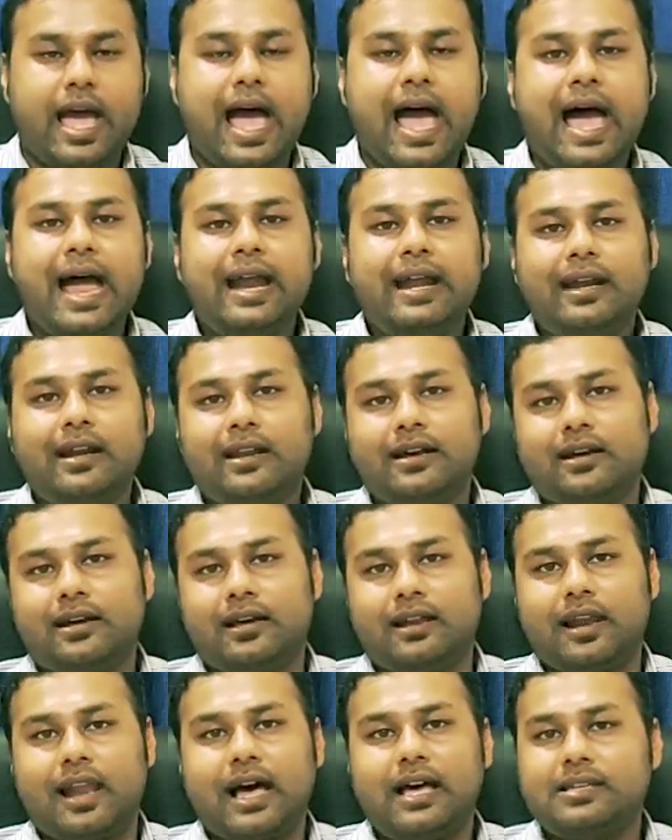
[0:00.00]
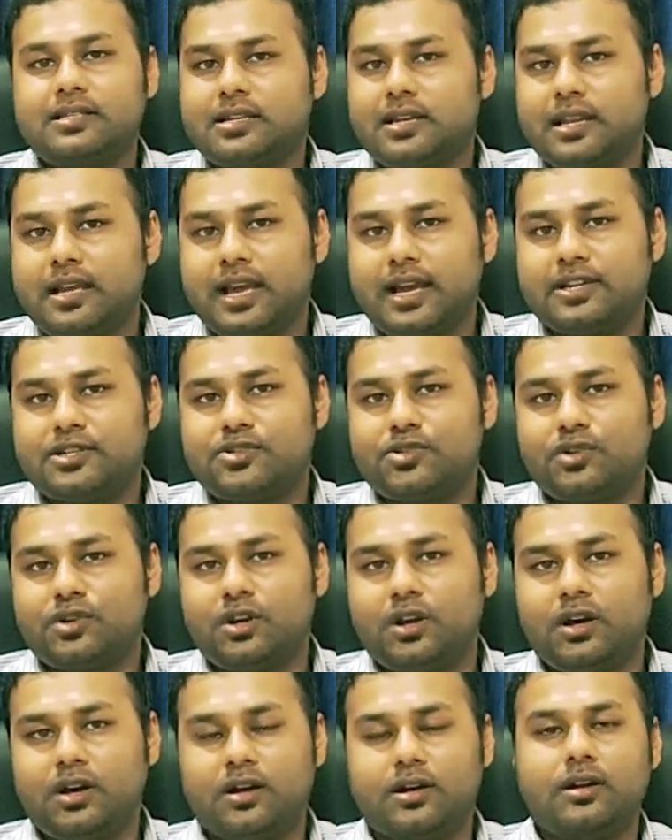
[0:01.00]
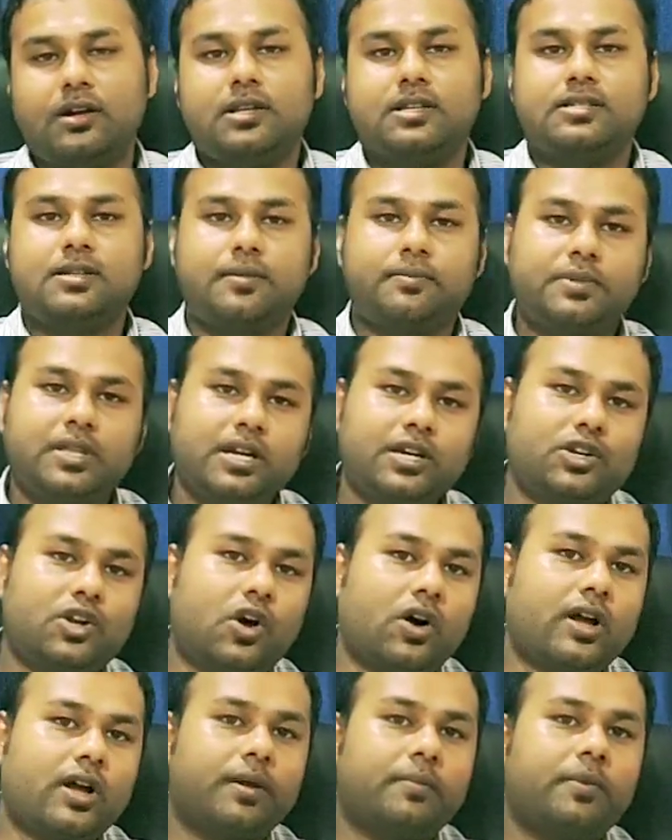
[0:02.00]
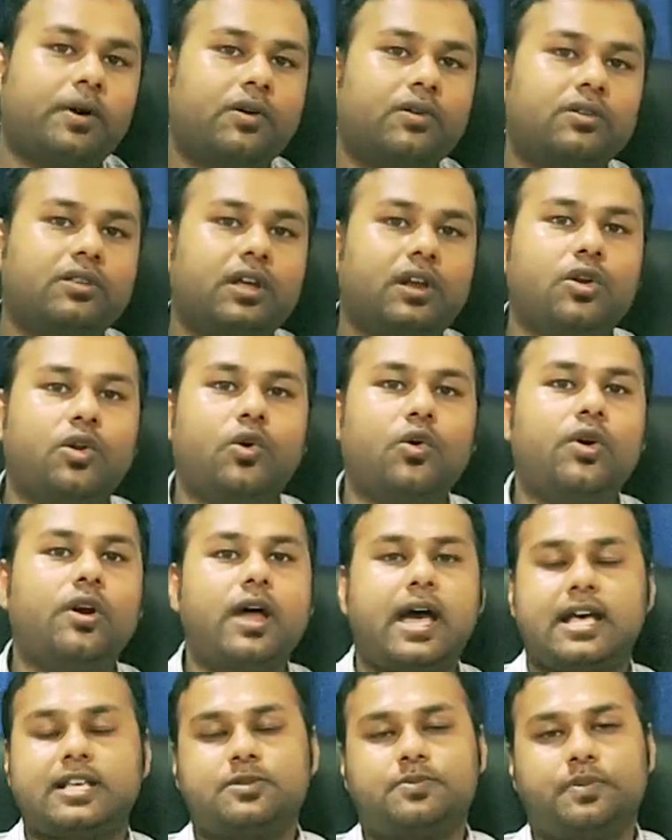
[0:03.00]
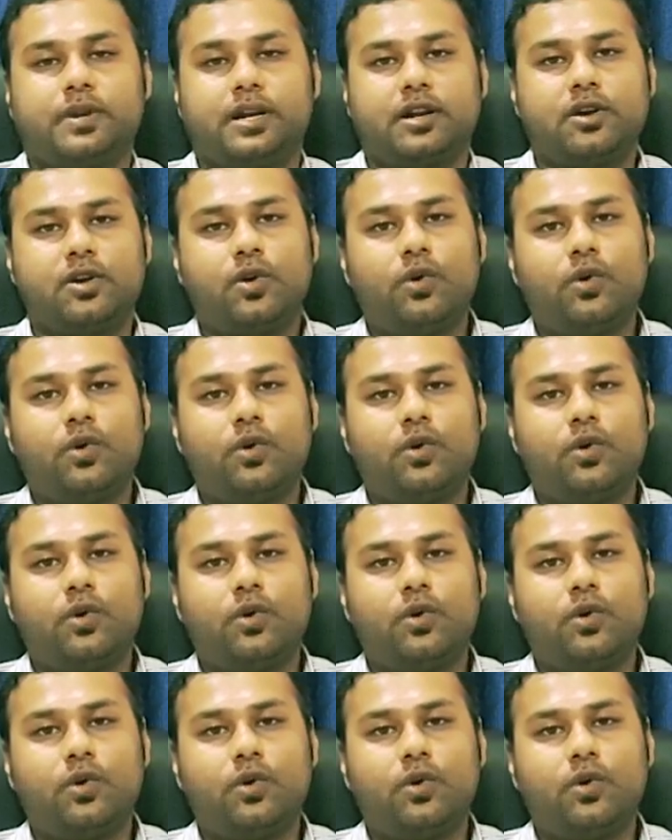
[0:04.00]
And lastly, I should talk about the load aspect.